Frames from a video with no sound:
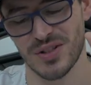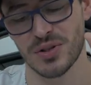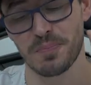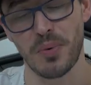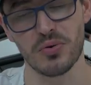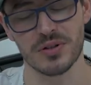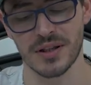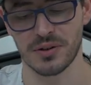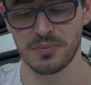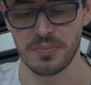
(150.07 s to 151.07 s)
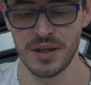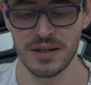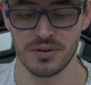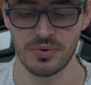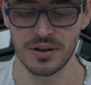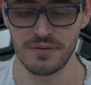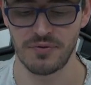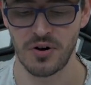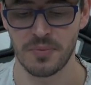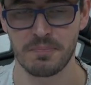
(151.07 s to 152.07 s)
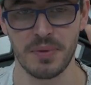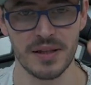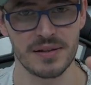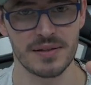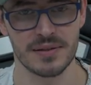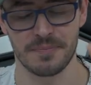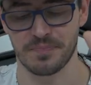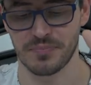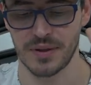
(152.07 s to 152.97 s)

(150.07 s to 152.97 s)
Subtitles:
supposedly to be 24 bits.